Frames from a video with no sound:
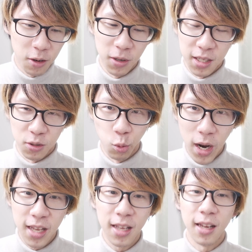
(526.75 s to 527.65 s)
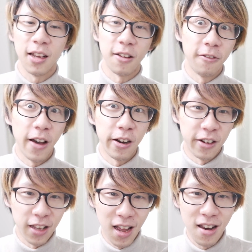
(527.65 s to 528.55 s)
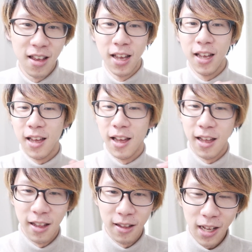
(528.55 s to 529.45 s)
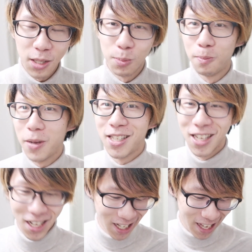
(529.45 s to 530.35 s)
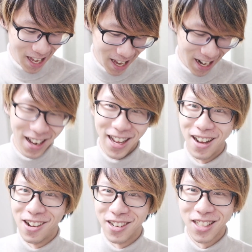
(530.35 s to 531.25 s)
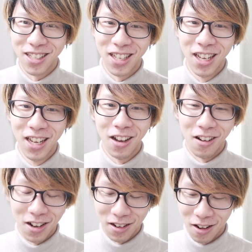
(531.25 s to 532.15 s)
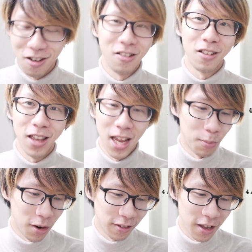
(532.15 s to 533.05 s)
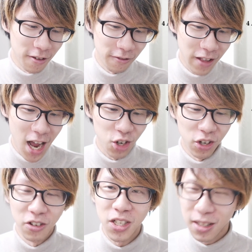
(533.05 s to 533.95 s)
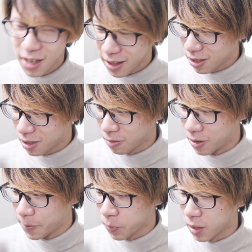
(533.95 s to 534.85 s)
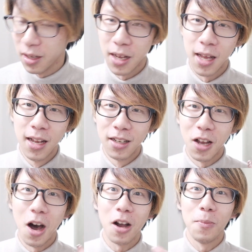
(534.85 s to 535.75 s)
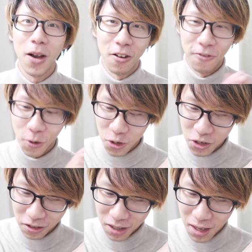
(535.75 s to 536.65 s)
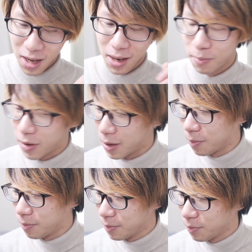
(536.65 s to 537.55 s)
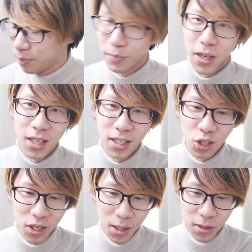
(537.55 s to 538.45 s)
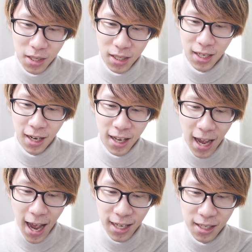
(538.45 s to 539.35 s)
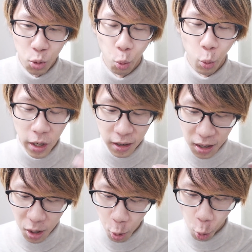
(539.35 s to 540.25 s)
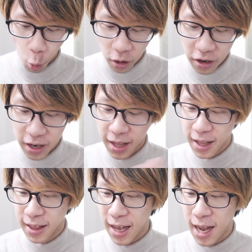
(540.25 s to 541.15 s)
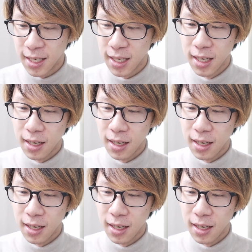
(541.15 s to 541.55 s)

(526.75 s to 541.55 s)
when it's ready, and I can fire again. And that's basically it, honestly, on camera like flash. And there's nothing to like talk about, unfortunately, but because the GW690 has this weird quirk that